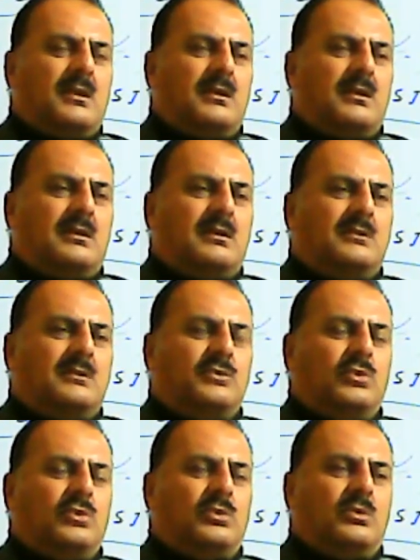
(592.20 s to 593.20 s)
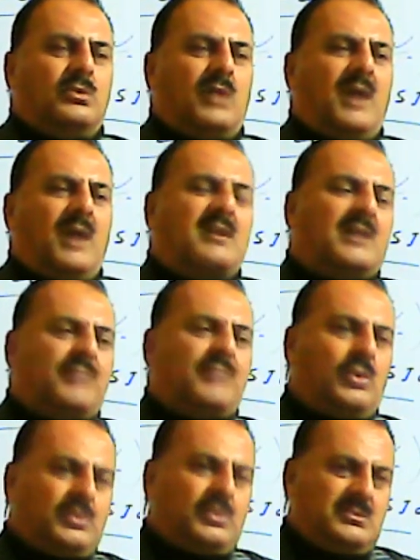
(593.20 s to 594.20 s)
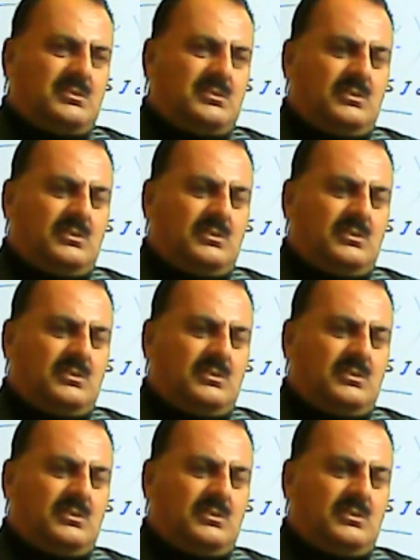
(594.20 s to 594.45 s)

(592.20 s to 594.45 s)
uh, you know, all class fellows,